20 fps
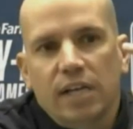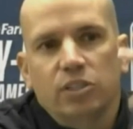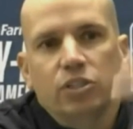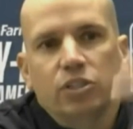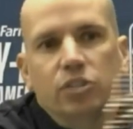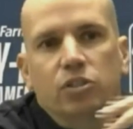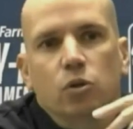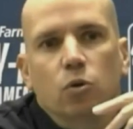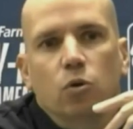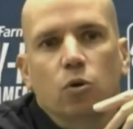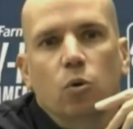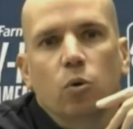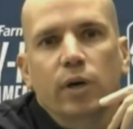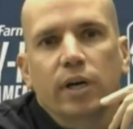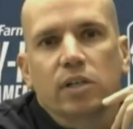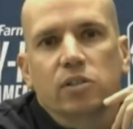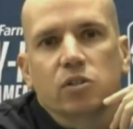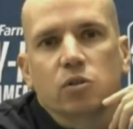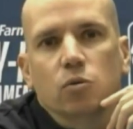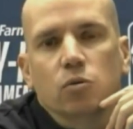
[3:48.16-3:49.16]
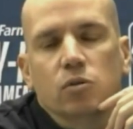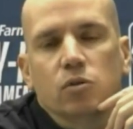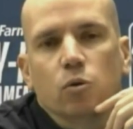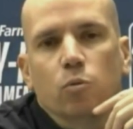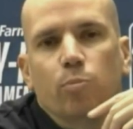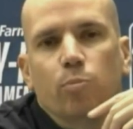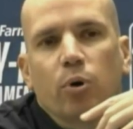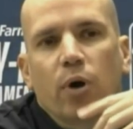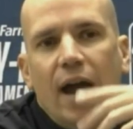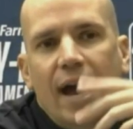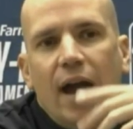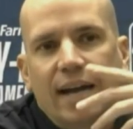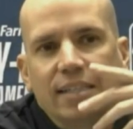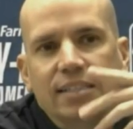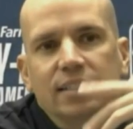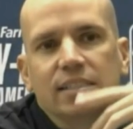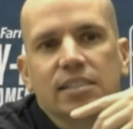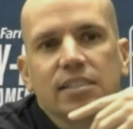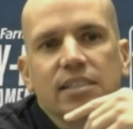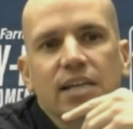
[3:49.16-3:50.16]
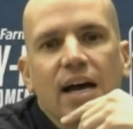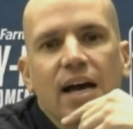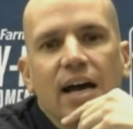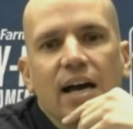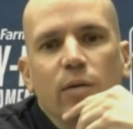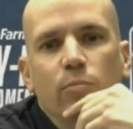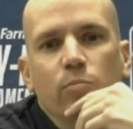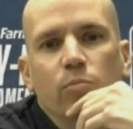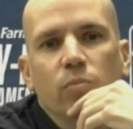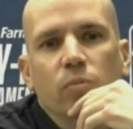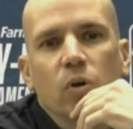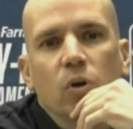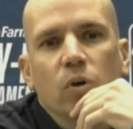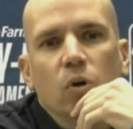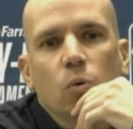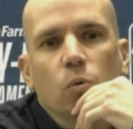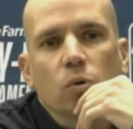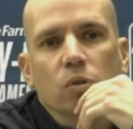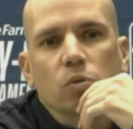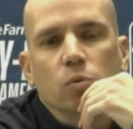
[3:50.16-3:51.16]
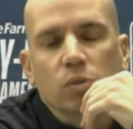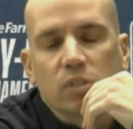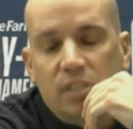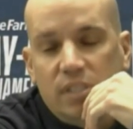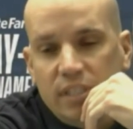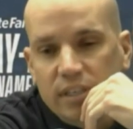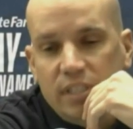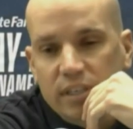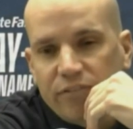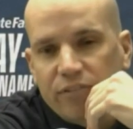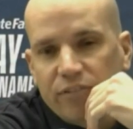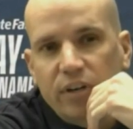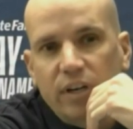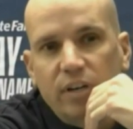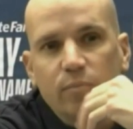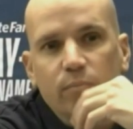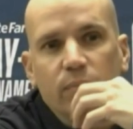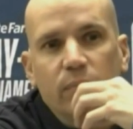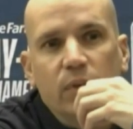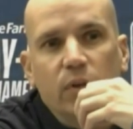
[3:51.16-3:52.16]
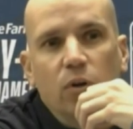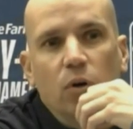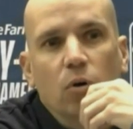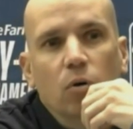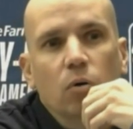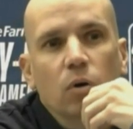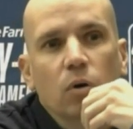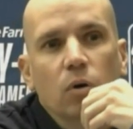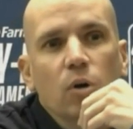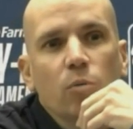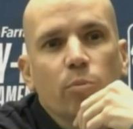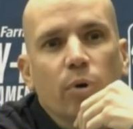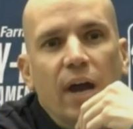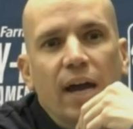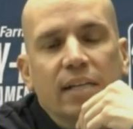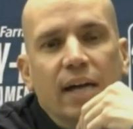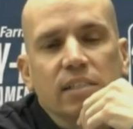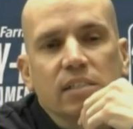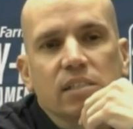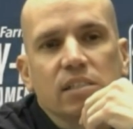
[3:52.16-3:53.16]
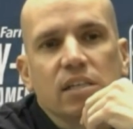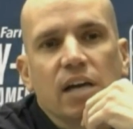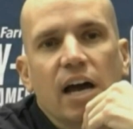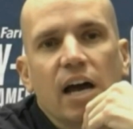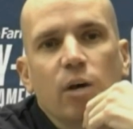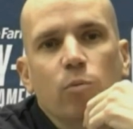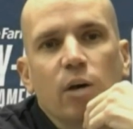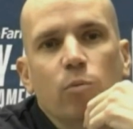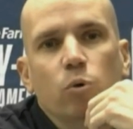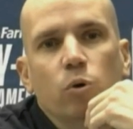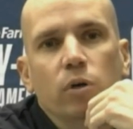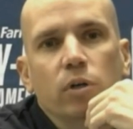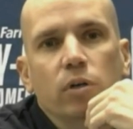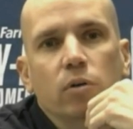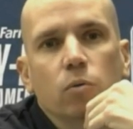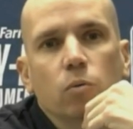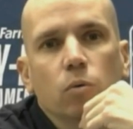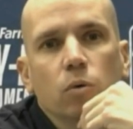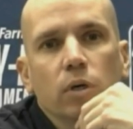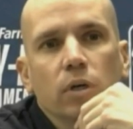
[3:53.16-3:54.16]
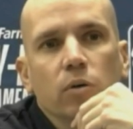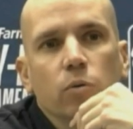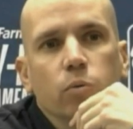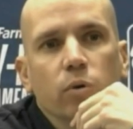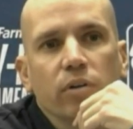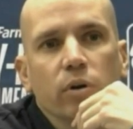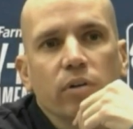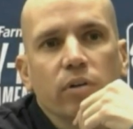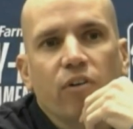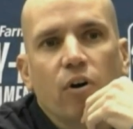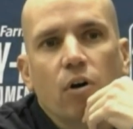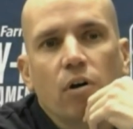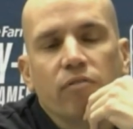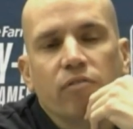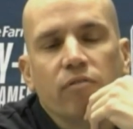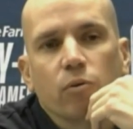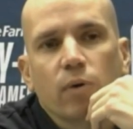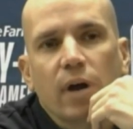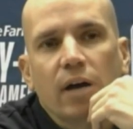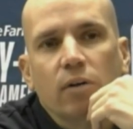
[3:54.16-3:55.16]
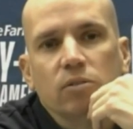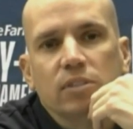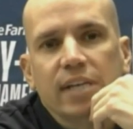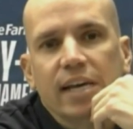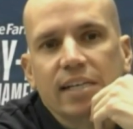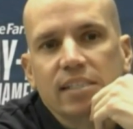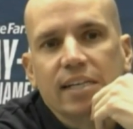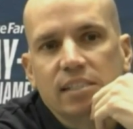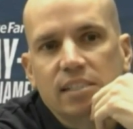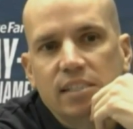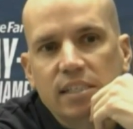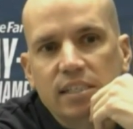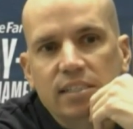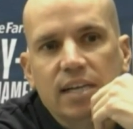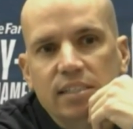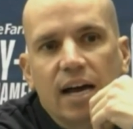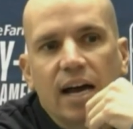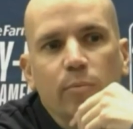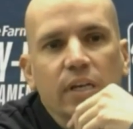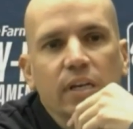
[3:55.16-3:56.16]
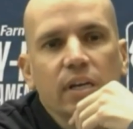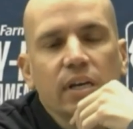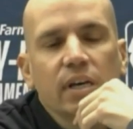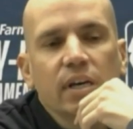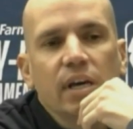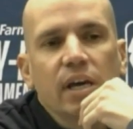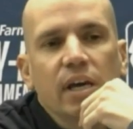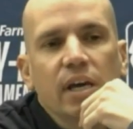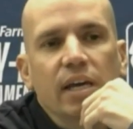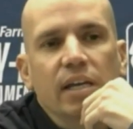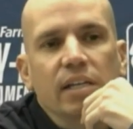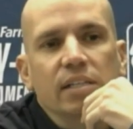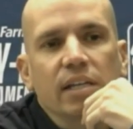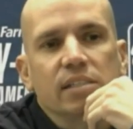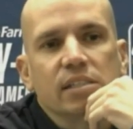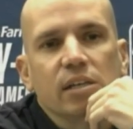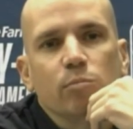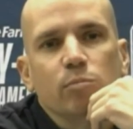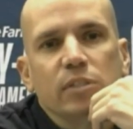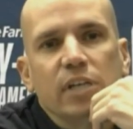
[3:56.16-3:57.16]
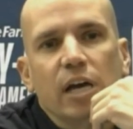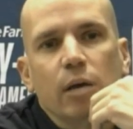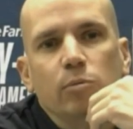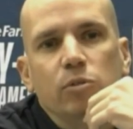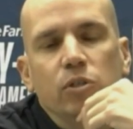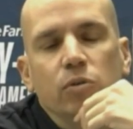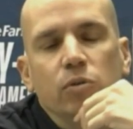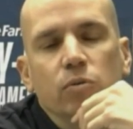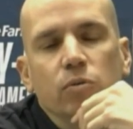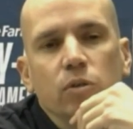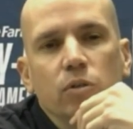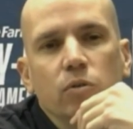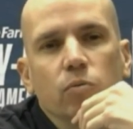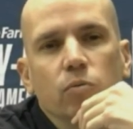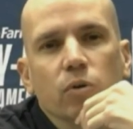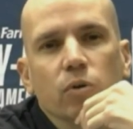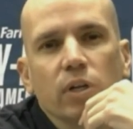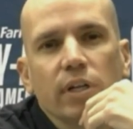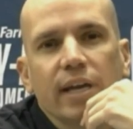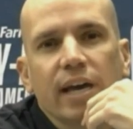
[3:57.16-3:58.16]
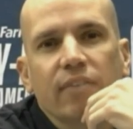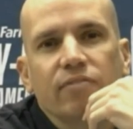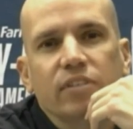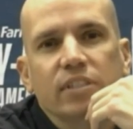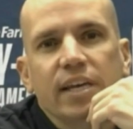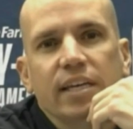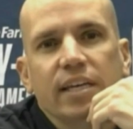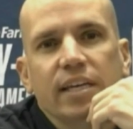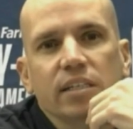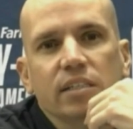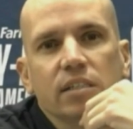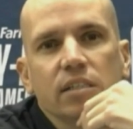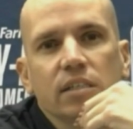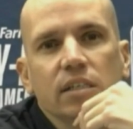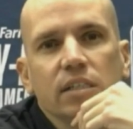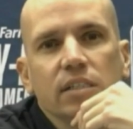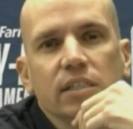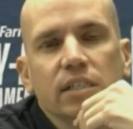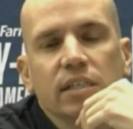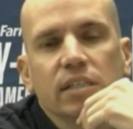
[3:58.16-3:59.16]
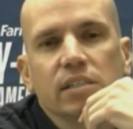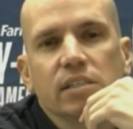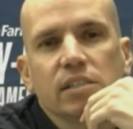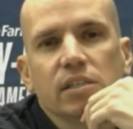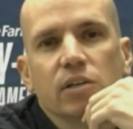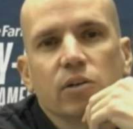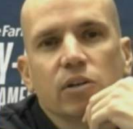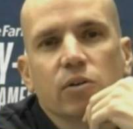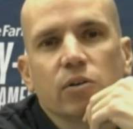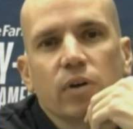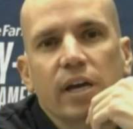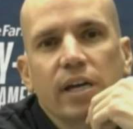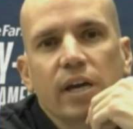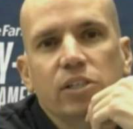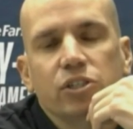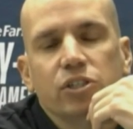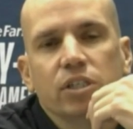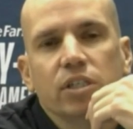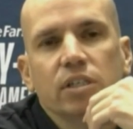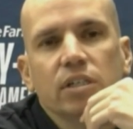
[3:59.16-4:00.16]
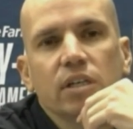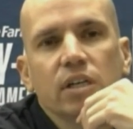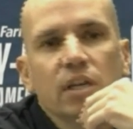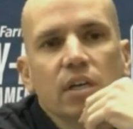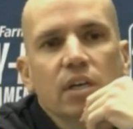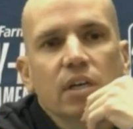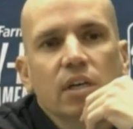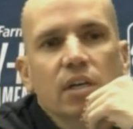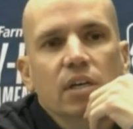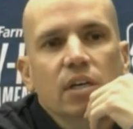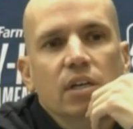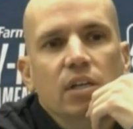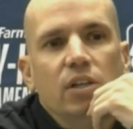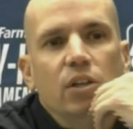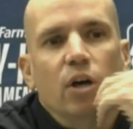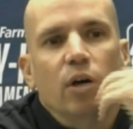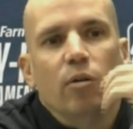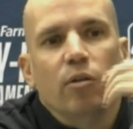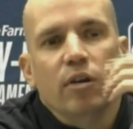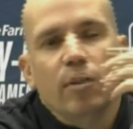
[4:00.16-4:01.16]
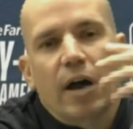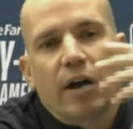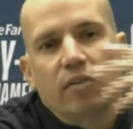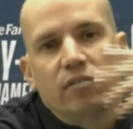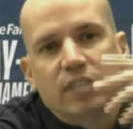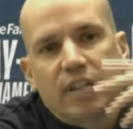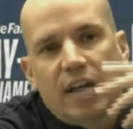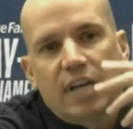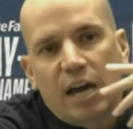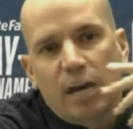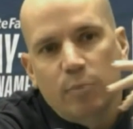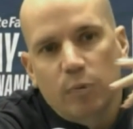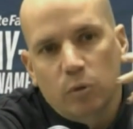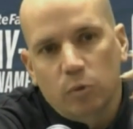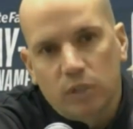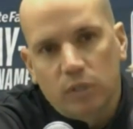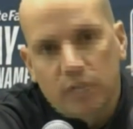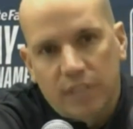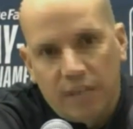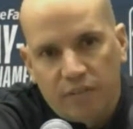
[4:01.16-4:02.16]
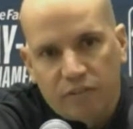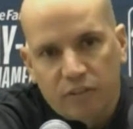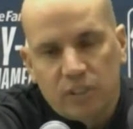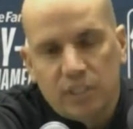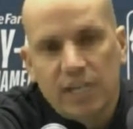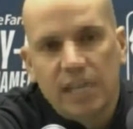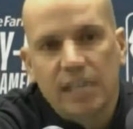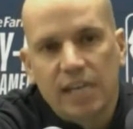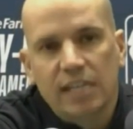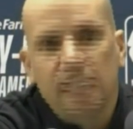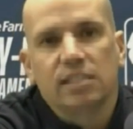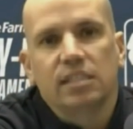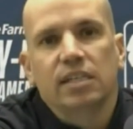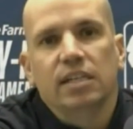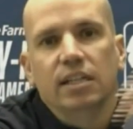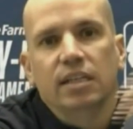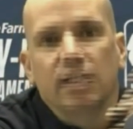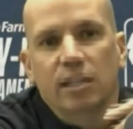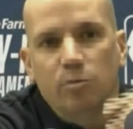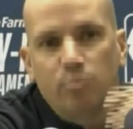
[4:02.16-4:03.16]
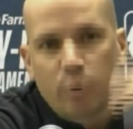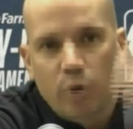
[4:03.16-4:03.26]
comes at you so quick. So so practice time was, was different. You know, practice time would would revolve around testing time, and and sometimes you you'd really have to take in, into consideration, you know, the amount of time it would take for testing, and then